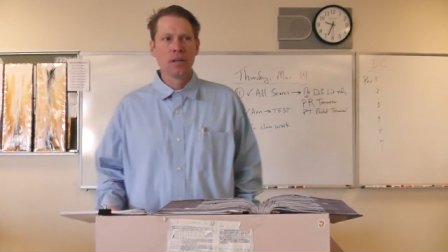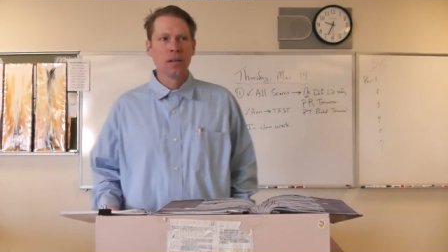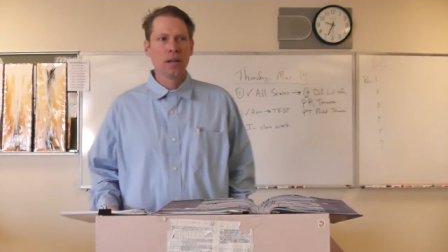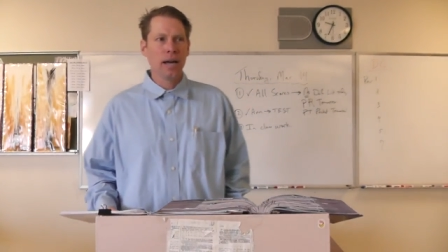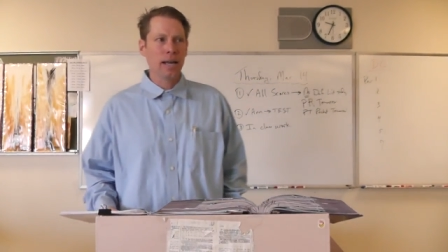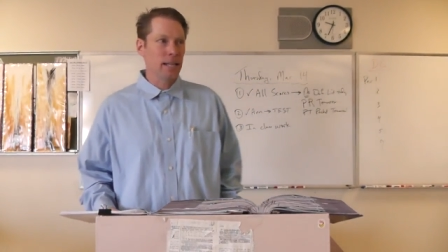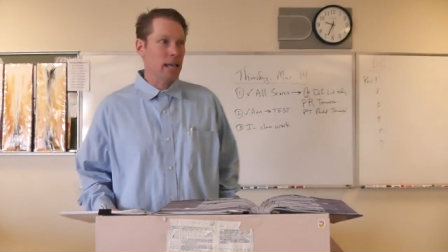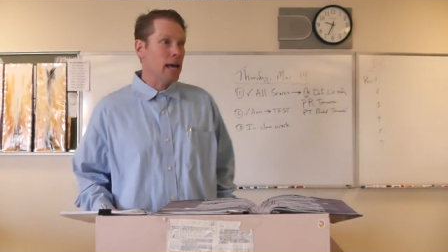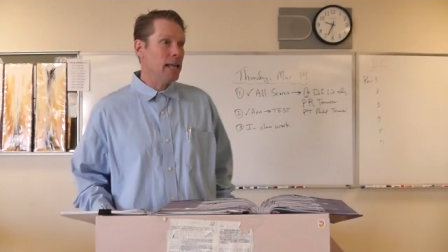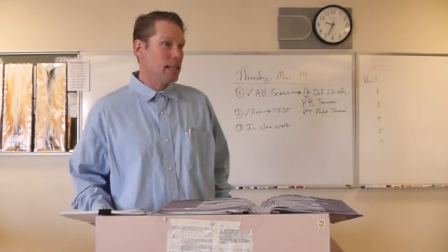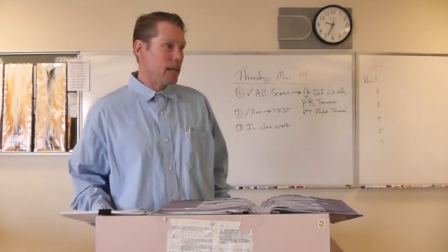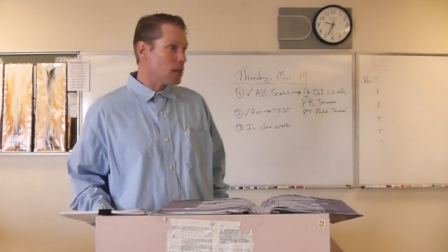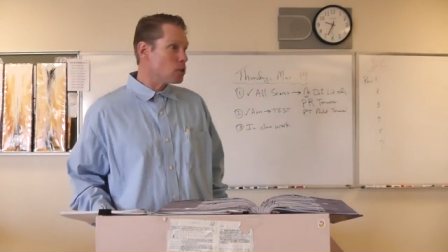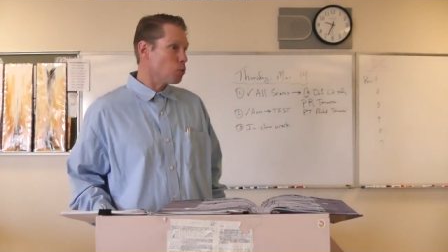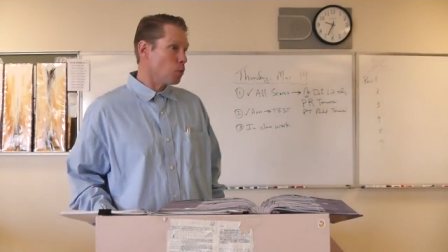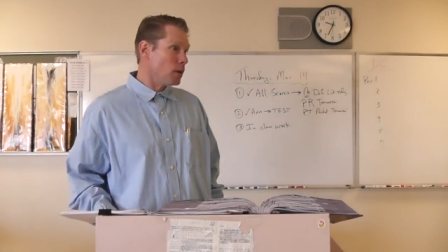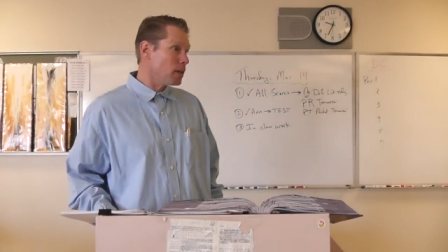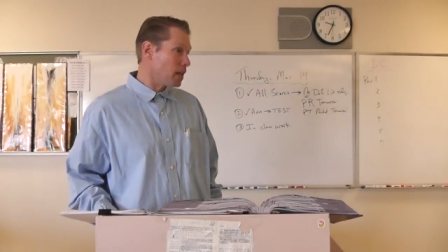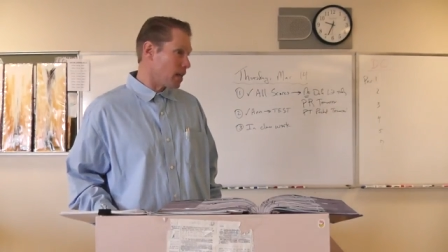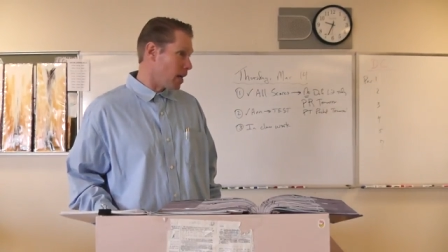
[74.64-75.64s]
And, and
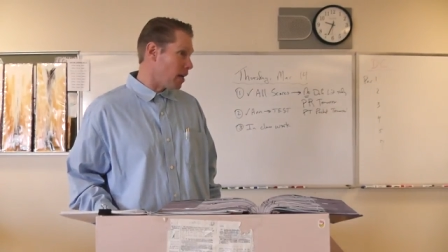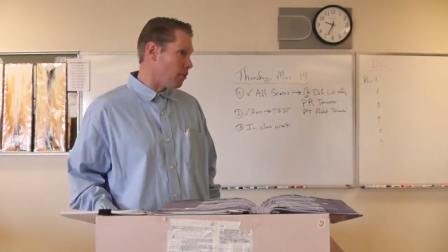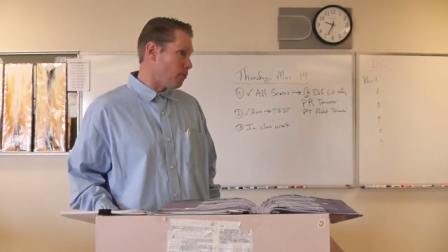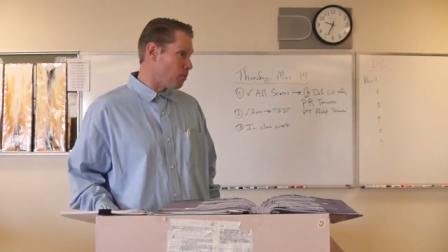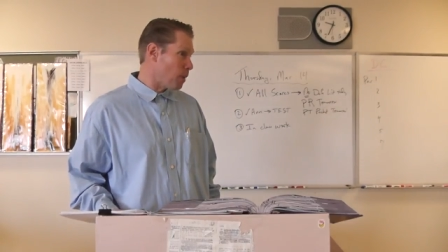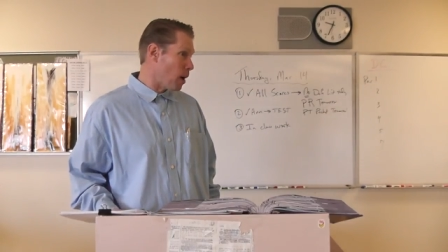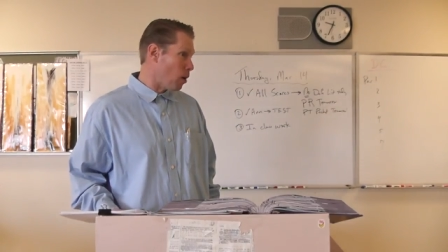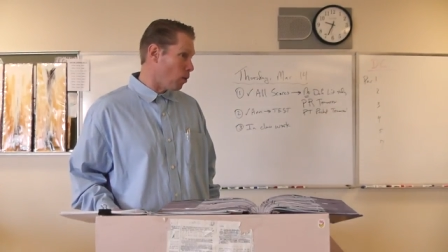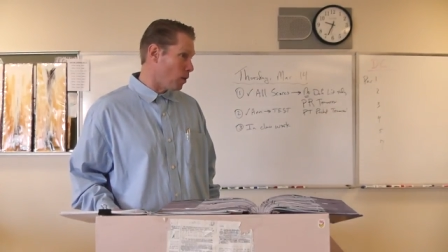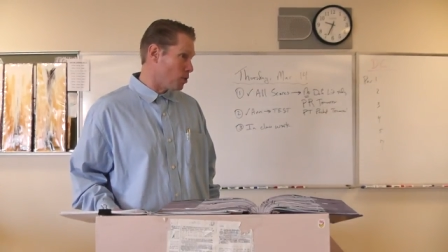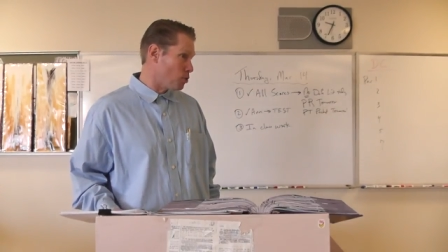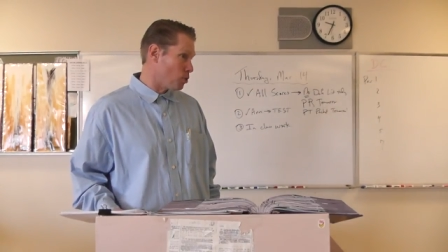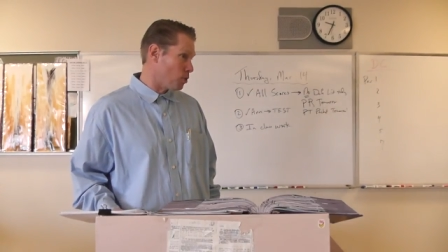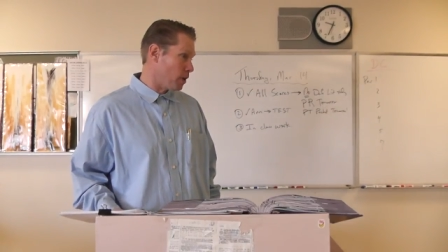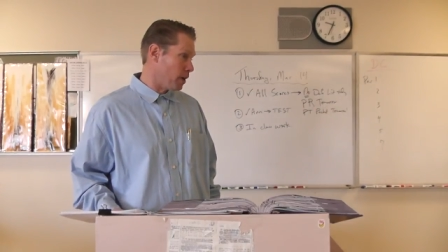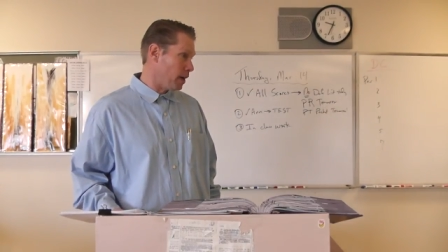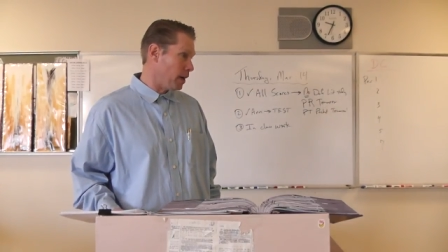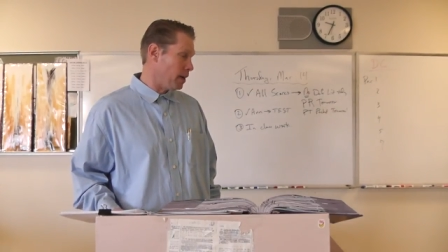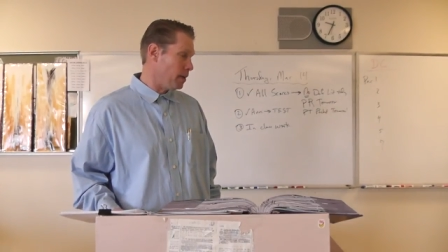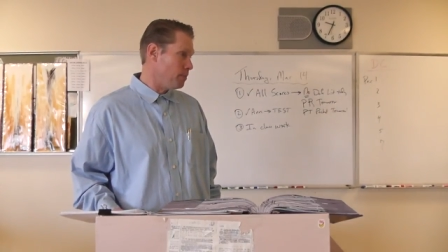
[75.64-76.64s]
that's one kind of
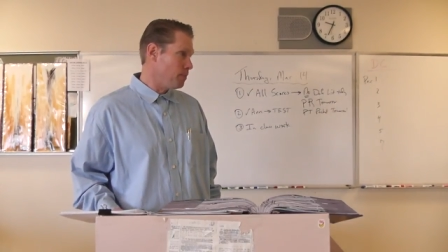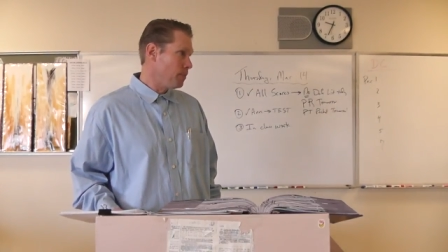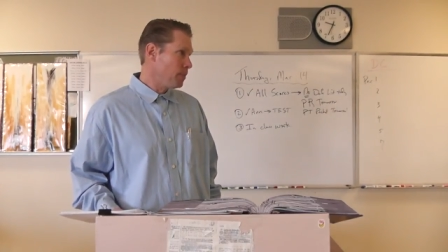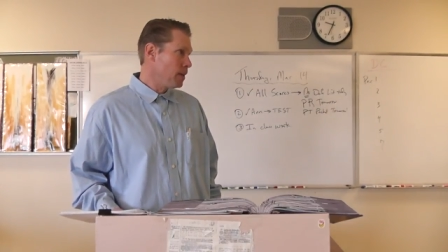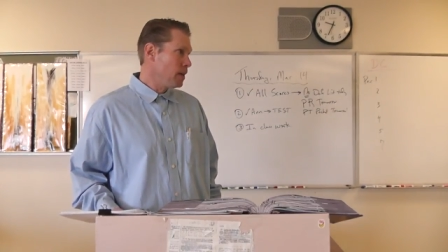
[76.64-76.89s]
poetry.